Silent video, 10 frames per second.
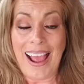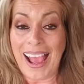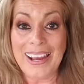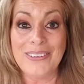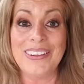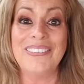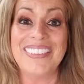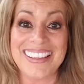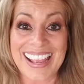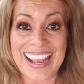I don't even
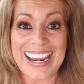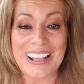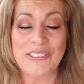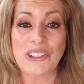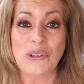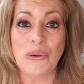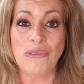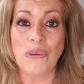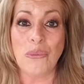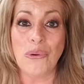think I got out the door
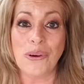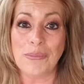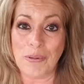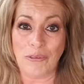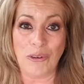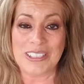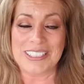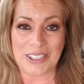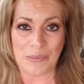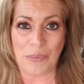for work before it
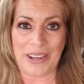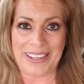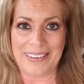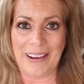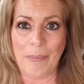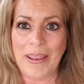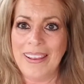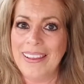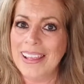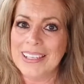started breaking up.
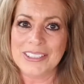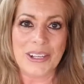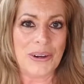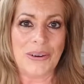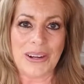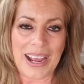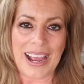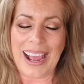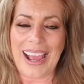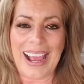So
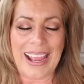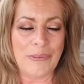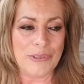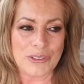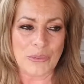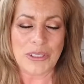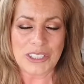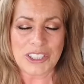I was really